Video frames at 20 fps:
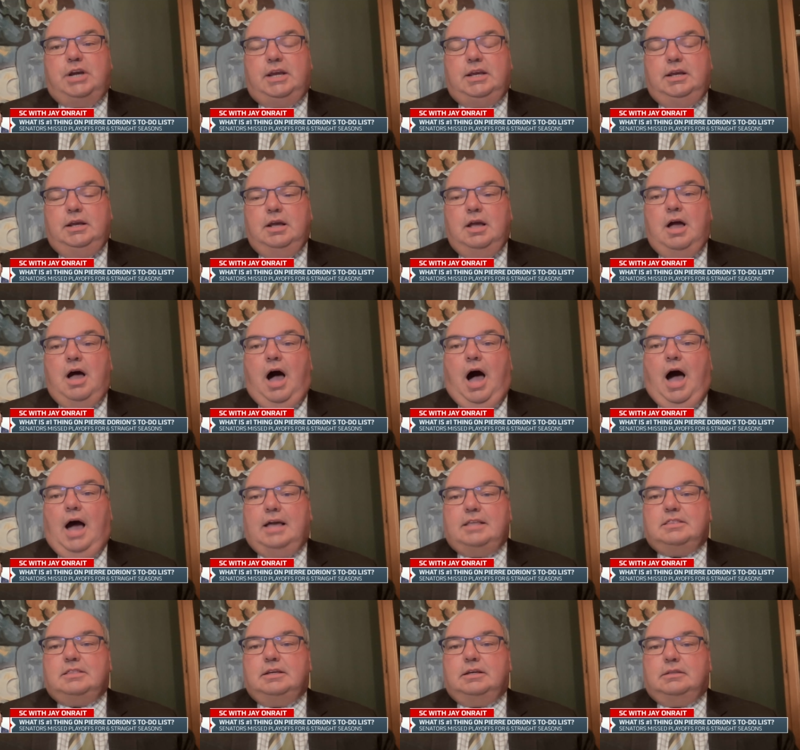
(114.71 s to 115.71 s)
Jay.
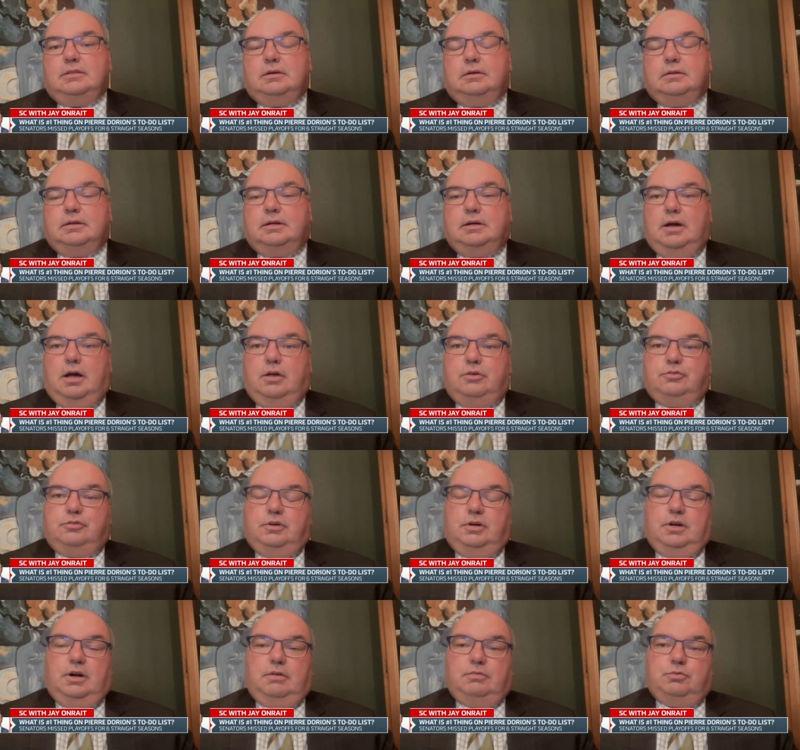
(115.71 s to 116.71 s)
I think they're the guys
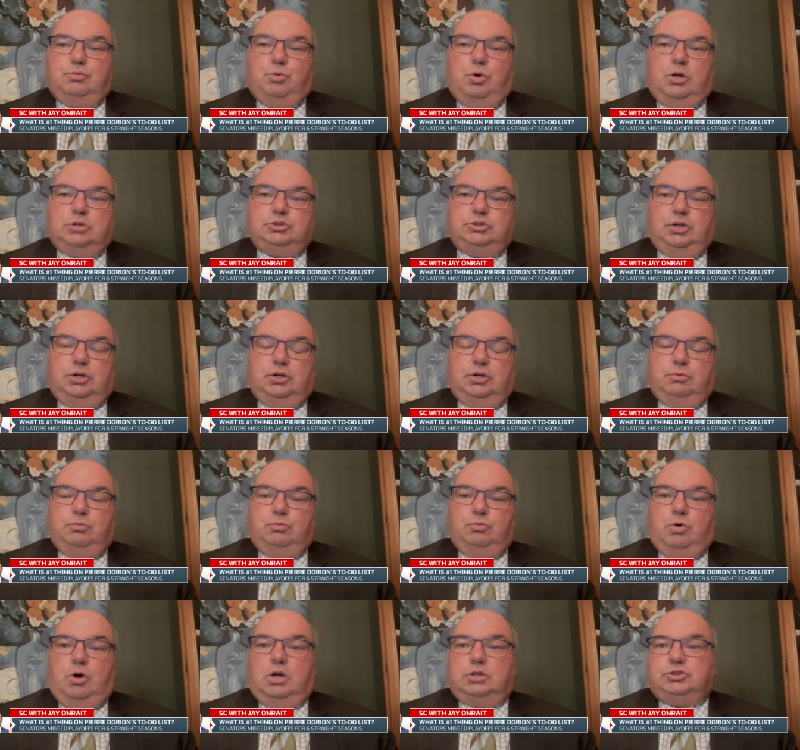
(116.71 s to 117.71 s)
you're going to have to
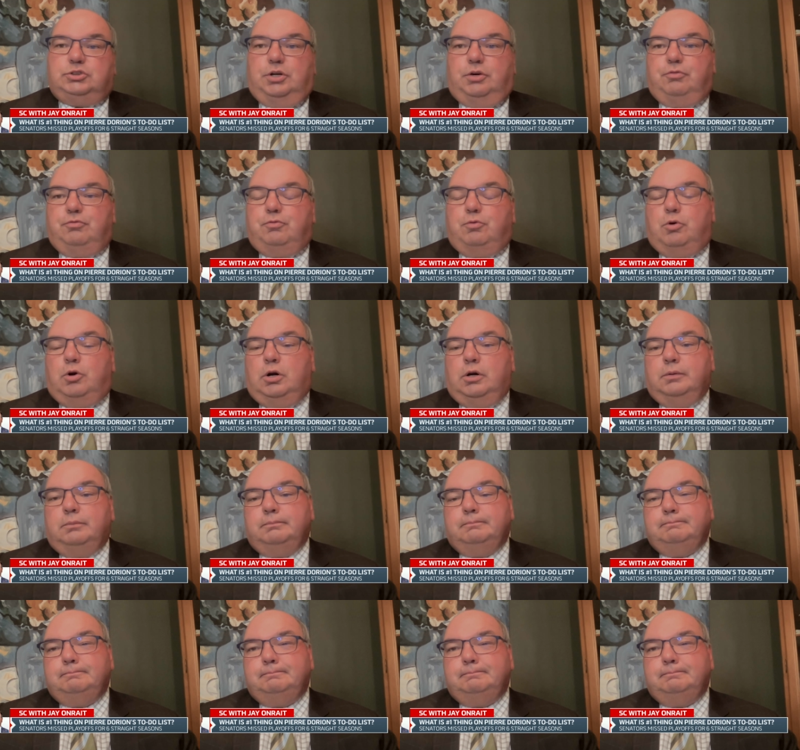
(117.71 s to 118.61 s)
watch out for.